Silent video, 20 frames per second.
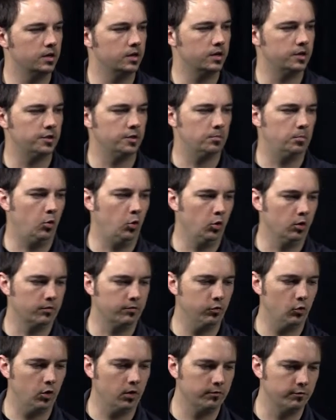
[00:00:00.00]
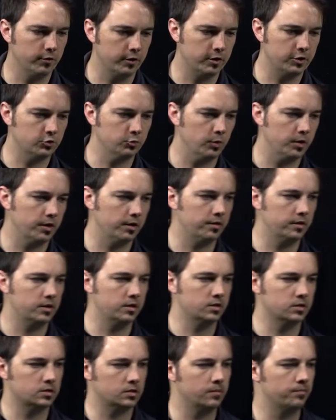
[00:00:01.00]
in the polar form for each one of
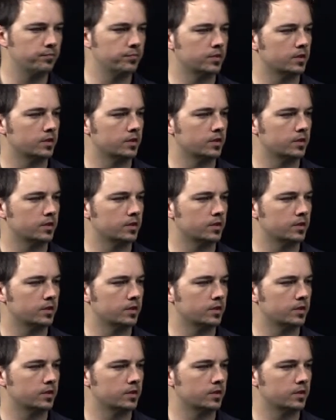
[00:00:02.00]
these.